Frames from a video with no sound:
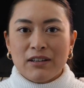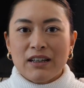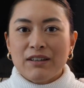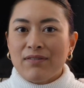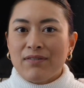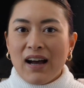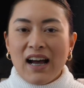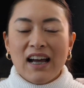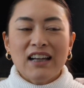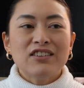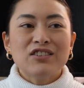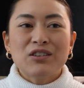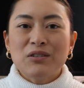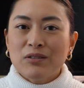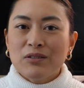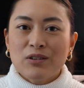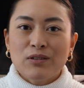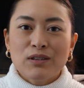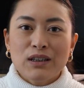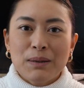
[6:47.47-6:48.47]
If I
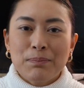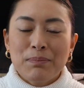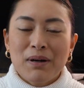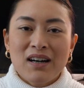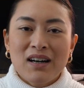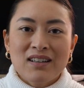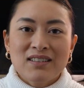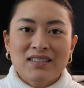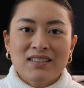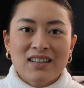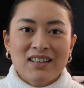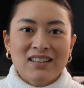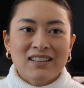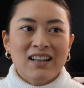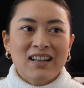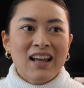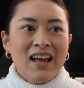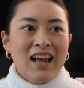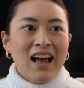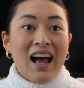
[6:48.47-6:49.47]
don't know the
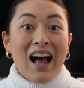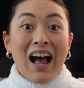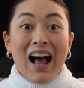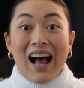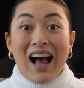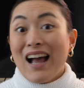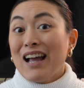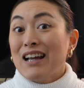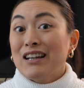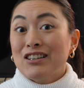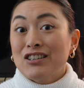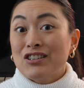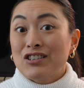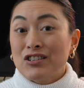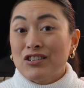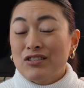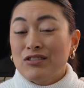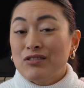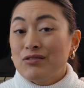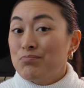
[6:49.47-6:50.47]
person, I'm
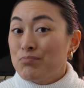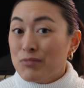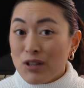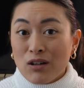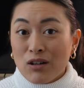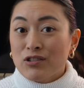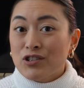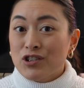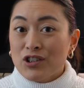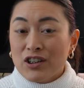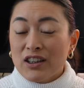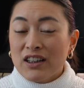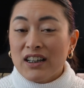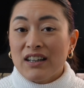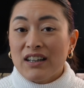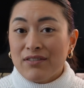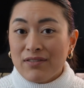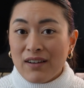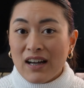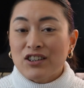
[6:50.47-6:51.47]
not sure
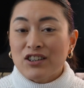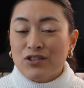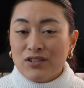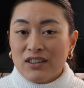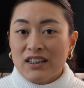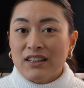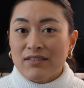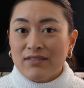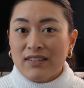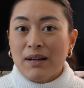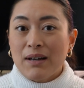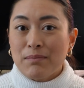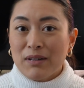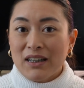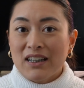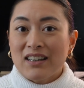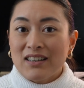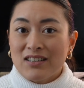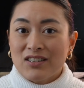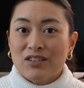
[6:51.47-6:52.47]
if I should give them a
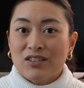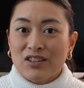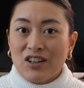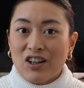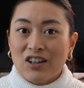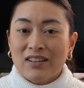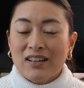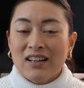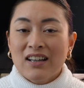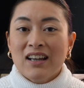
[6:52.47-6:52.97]
kiss or not.